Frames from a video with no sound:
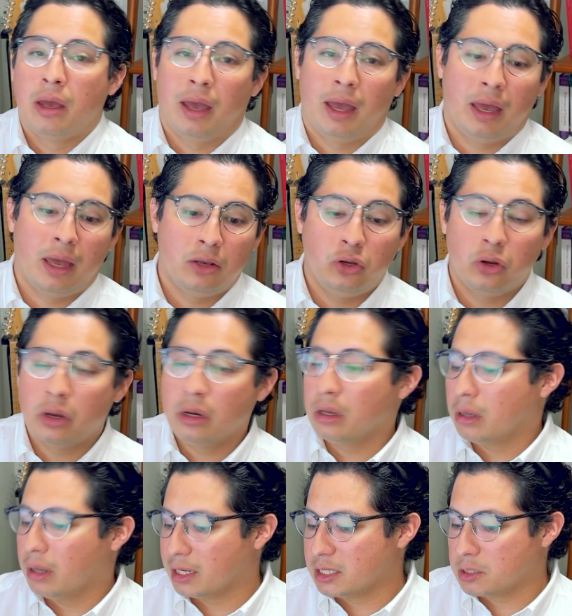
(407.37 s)
And you're
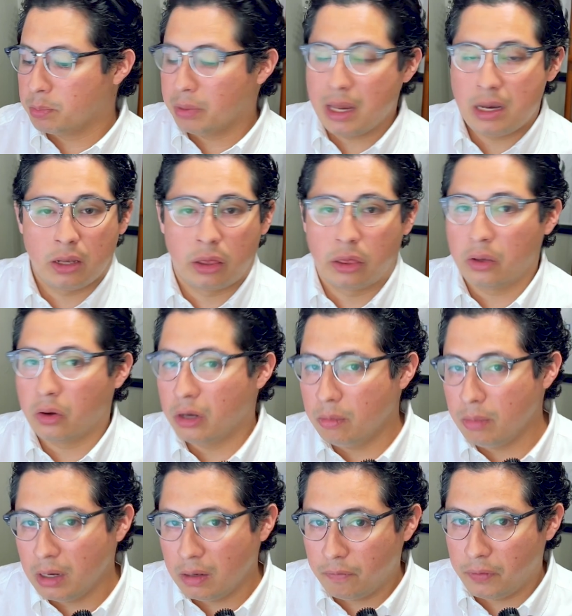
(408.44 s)
gonna explain a
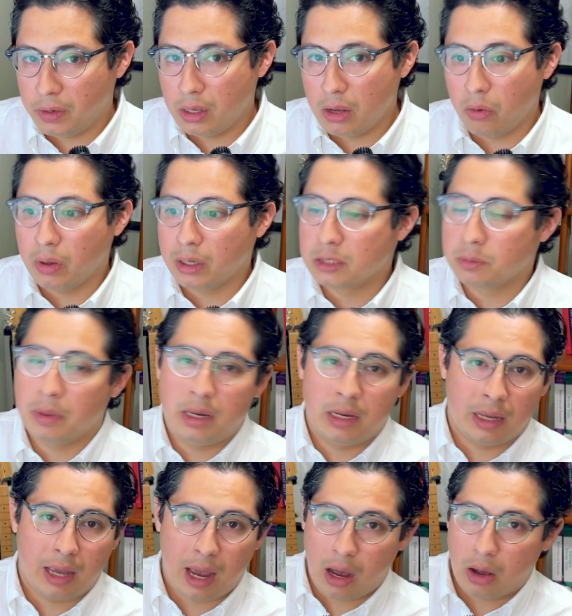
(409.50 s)
30-minute video
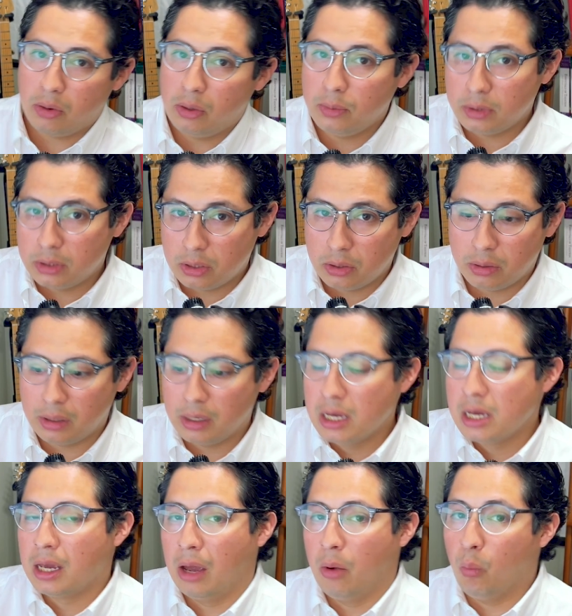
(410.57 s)
explaining how you would do it
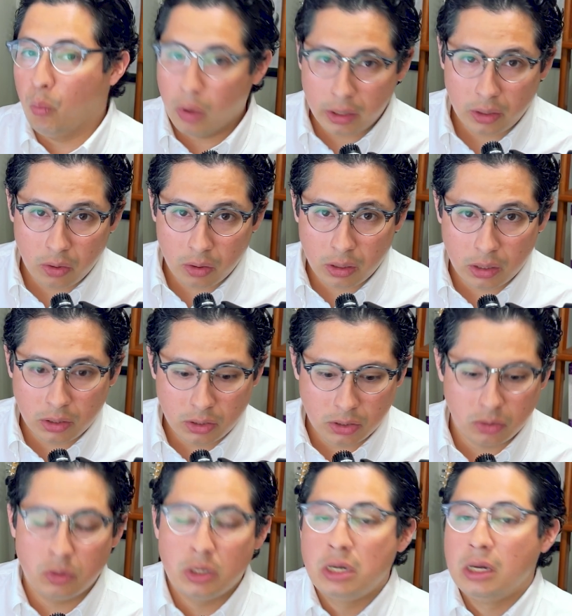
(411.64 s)
and what you're gonna
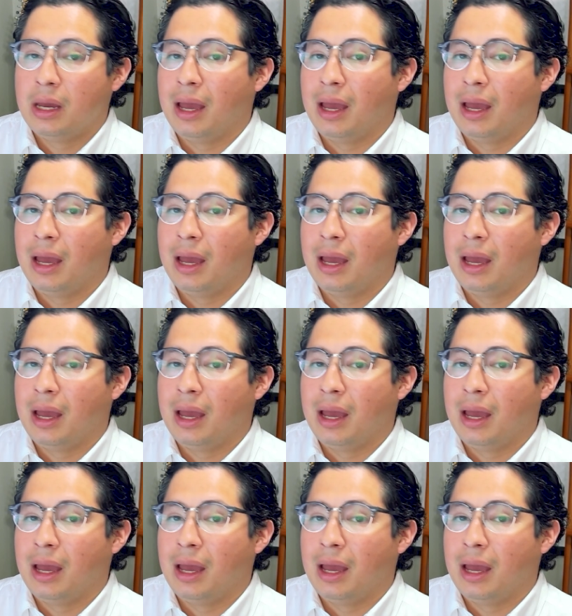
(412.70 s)
do.